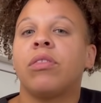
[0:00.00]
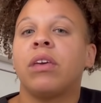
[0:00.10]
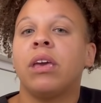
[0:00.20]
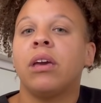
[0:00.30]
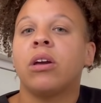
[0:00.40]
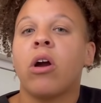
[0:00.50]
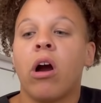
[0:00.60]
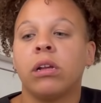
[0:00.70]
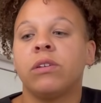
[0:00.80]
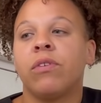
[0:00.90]
the
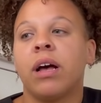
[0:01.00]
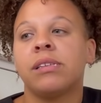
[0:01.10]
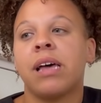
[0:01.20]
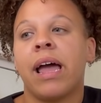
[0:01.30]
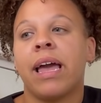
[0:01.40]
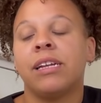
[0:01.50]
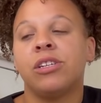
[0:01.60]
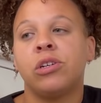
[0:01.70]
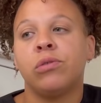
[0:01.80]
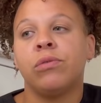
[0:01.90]
cards for us. I had
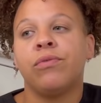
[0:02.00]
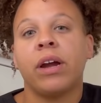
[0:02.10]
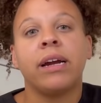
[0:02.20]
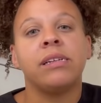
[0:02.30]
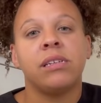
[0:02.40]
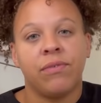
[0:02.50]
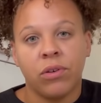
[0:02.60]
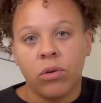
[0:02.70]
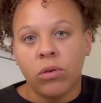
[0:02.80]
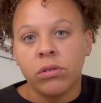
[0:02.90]
two very
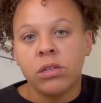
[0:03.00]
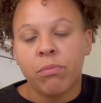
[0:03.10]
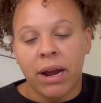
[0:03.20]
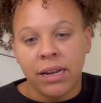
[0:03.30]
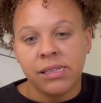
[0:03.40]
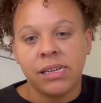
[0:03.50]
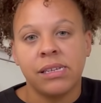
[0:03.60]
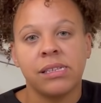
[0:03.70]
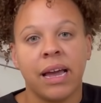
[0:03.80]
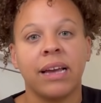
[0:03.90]
difficult
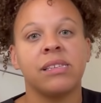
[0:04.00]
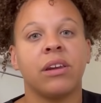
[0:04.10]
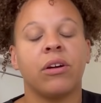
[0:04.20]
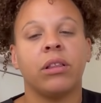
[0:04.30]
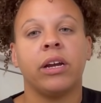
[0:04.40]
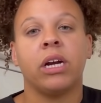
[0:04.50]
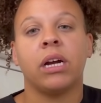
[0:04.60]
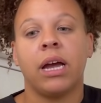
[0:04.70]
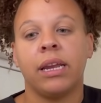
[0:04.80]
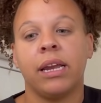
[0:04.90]
pregnancies. Like I said
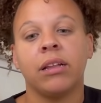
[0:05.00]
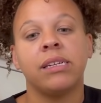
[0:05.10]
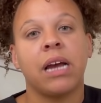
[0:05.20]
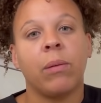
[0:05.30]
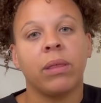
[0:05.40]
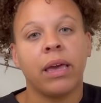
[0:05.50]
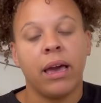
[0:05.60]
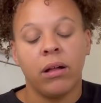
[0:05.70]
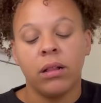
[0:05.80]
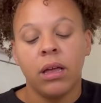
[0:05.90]
earlier, I nearly died with
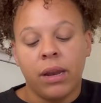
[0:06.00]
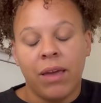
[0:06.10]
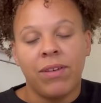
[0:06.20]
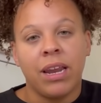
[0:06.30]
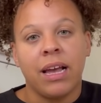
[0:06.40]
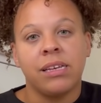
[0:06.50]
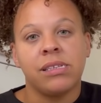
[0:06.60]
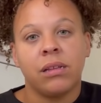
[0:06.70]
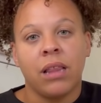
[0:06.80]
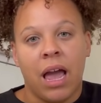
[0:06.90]
Kale. Nayvie and
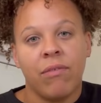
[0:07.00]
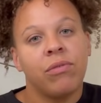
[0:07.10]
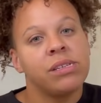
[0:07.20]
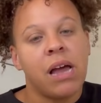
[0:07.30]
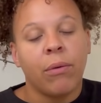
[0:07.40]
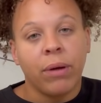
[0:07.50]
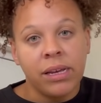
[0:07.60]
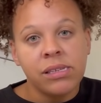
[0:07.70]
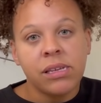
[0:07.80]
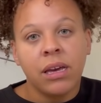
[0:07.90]
I's life was at
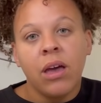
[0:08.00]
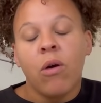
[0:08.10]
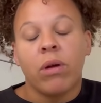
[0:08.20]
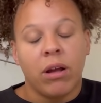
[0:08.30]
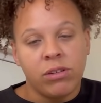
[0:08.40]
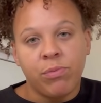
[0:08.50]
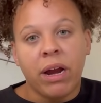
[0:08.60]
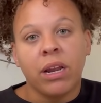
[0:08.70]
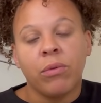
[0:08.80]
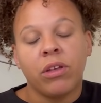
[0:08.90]
risk when I was
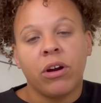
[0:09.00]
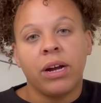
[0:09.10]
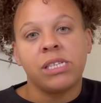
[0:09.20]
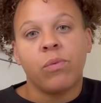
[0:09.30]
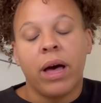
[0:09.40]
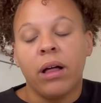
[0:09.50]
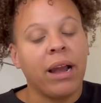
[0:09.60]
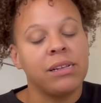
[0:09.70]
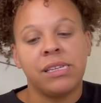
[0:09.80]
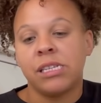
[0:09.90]
pregnant with her as well.
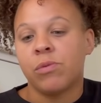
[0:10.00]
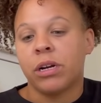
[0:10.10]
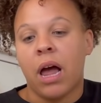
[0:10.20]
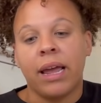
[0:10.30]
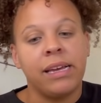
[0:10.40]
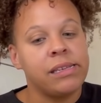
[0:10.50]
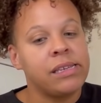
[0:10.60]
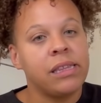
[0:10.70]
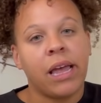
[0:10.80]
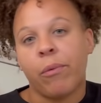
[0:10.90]
Pregnancies were not
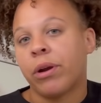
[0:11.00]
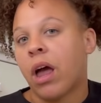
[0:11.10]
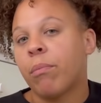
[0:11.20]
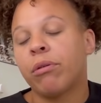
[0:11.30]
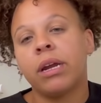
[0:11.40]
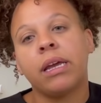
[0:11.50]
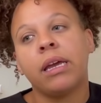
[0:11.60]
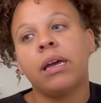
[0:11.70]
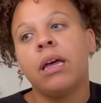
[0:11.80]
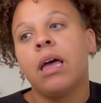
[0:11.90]
easy, they were not pretty,